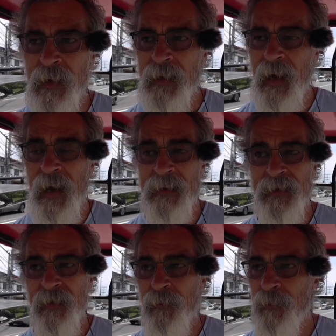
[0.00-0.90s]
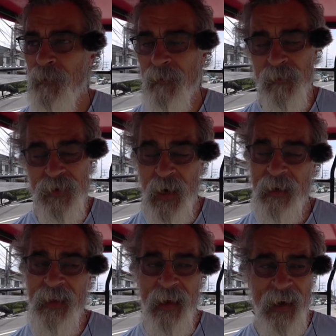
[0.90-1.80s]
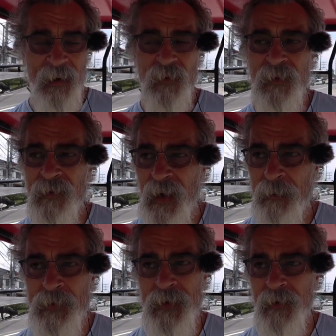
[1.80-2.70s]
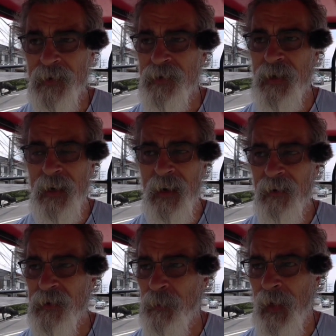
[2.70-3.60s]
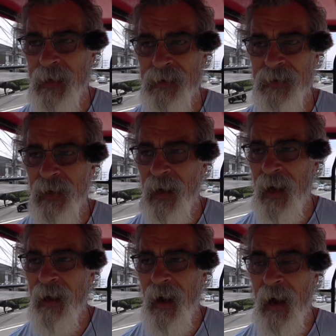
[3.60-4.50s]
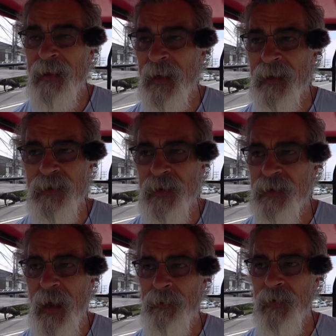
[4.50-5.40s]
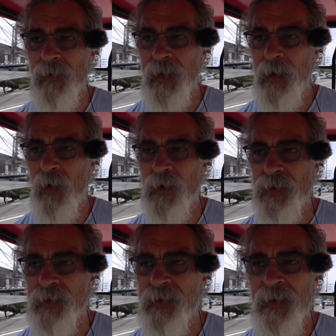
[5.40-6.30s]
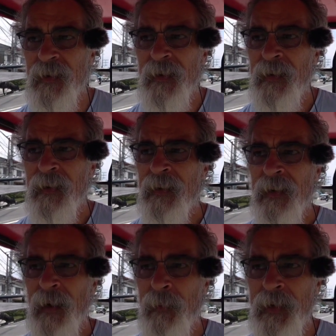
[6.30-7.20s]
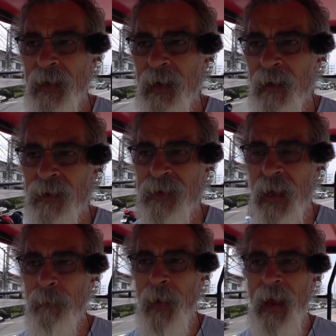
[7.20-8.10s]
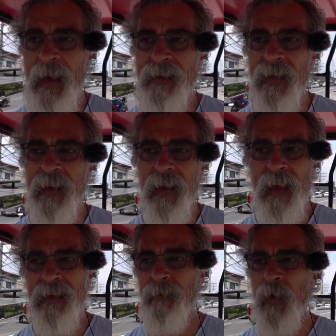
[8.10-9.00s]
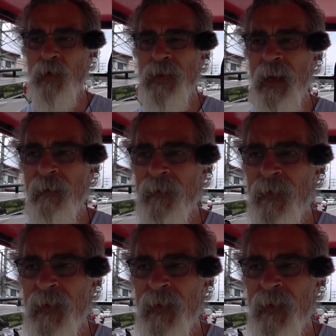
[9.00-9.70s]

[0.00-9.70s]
And guys, check that out. I'm serious. Check out his place. I think it's just absolutely gorgeous. I mean, the colors they pick and the motif.